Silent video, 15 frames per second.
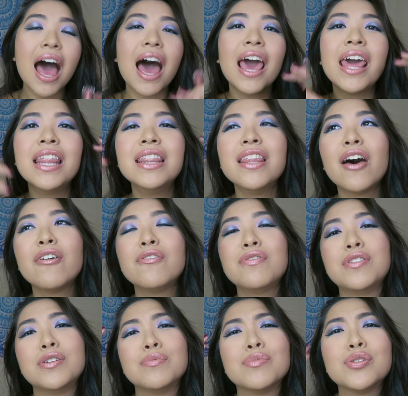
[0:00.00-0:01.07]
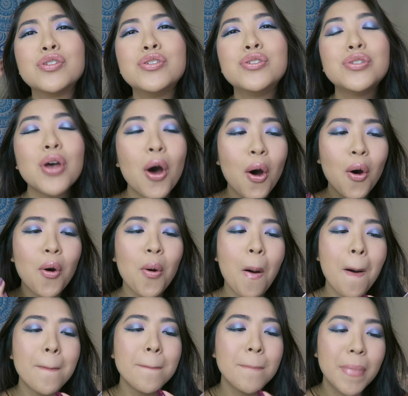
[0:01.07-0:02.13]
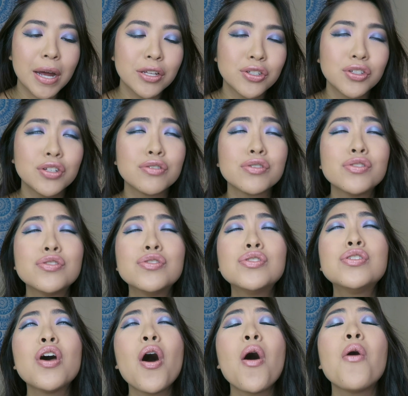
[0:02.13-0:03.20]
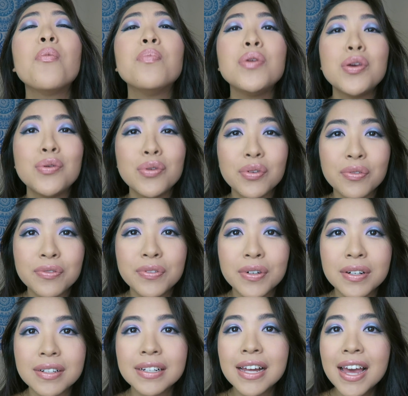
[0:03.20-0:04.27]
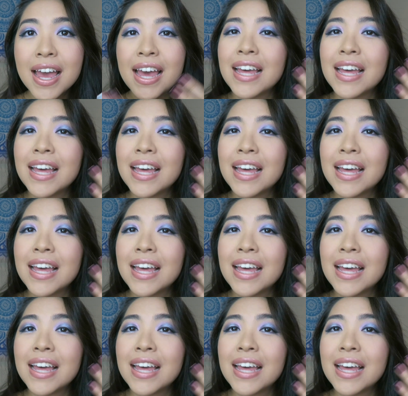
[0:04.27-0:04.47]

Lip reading: I love them so much. They're so beautiful.